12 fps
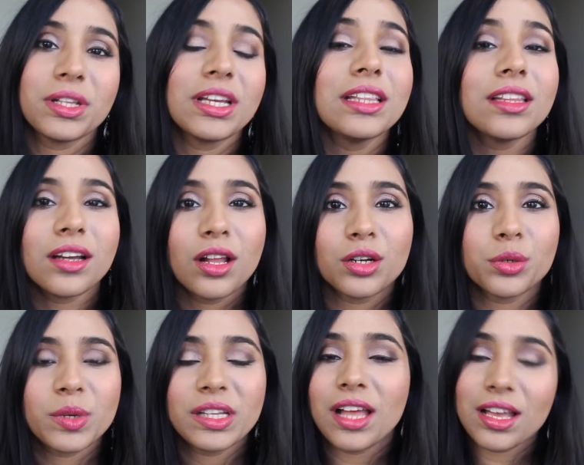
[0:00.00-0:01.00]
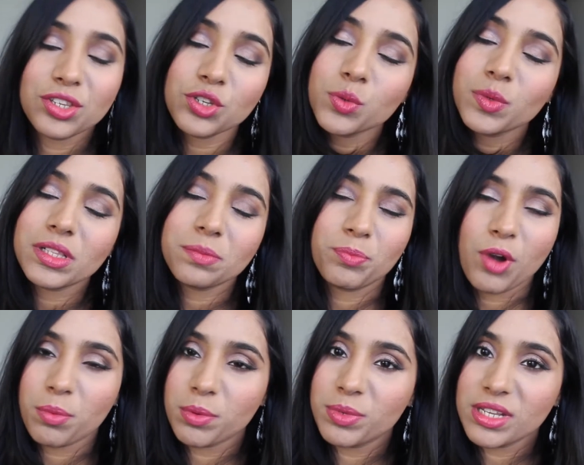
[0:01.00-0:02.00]
In the color wheel, as you will
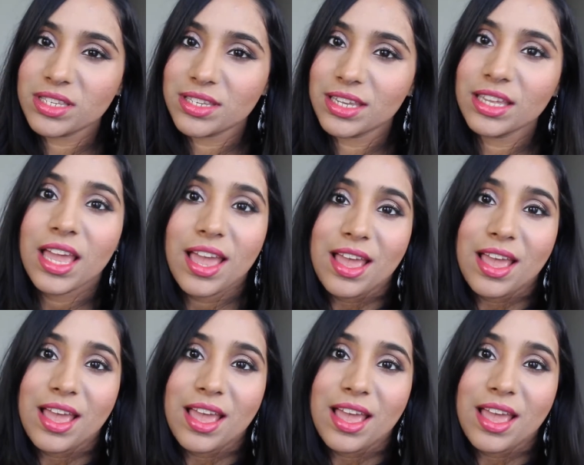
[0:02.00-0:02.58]
probably see,